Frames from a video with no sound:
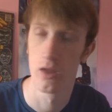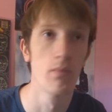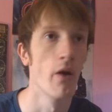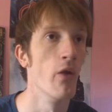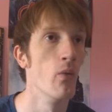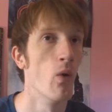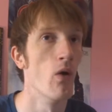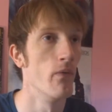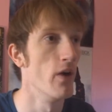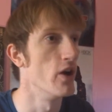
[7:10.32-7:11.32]
The Modern
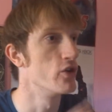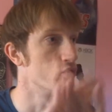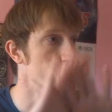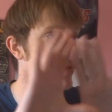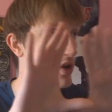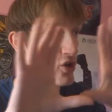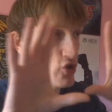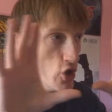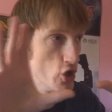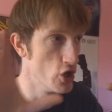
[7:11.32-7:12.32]
Warfare
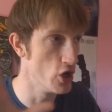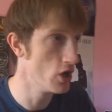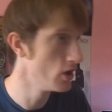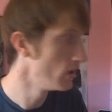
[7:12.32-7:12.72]
trilogy.